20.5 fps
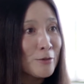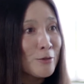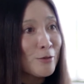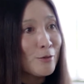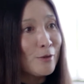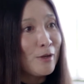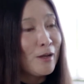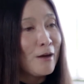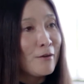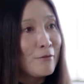us
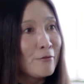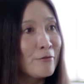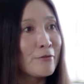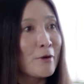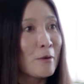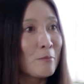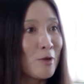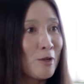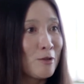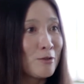to learn
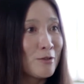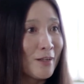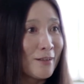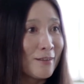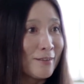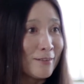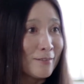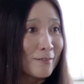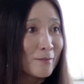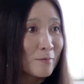from each
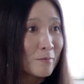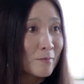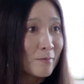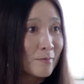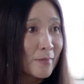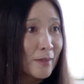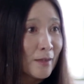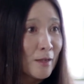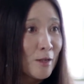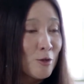other,
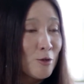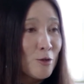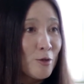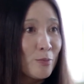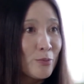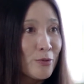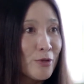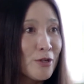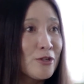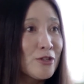to
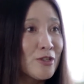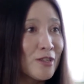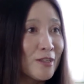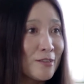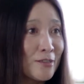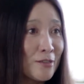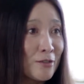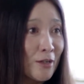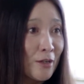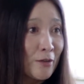
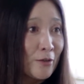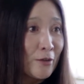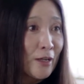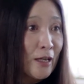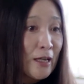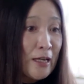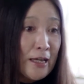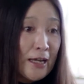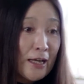appreciate each other,